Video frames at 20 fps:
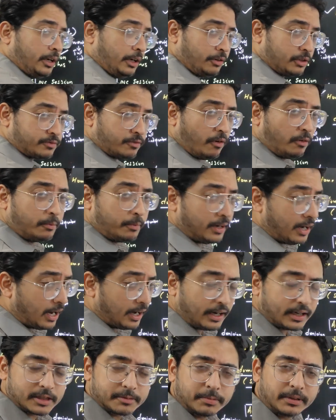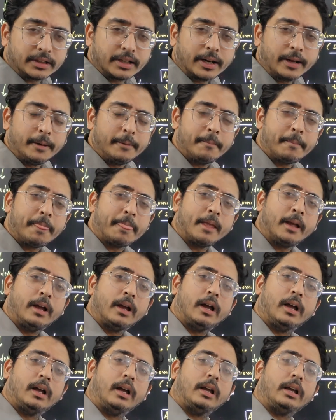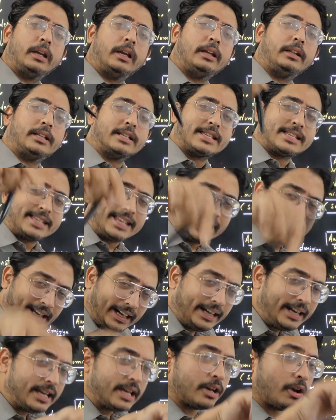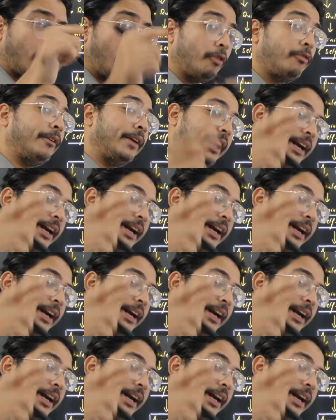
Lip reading: it was formed by Lala Lajpat Rai. In the second year of